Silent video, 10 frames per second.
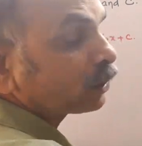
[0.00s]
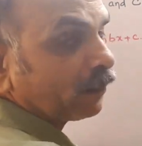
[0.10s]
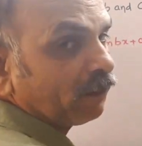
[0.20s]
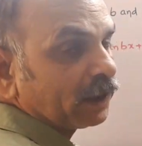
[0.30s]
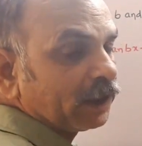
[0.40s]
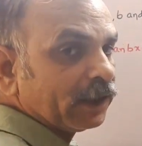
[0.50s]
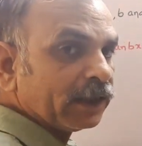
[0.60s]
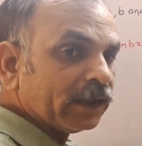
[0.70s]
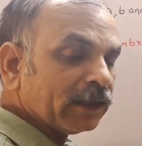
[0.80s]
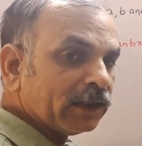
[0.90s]
270
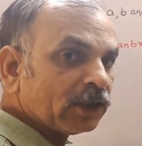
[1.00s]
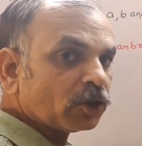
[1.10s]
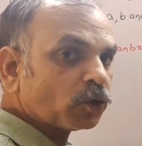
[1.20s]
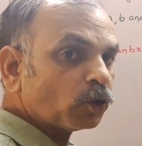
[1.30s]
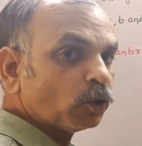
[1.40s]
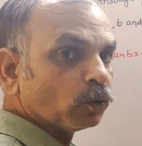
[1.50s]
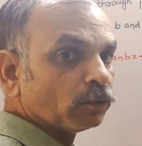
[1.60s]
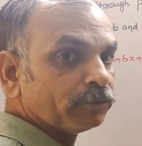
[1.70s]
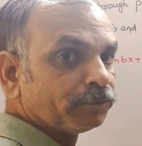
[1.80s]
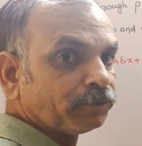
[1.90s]
degrees. It's true.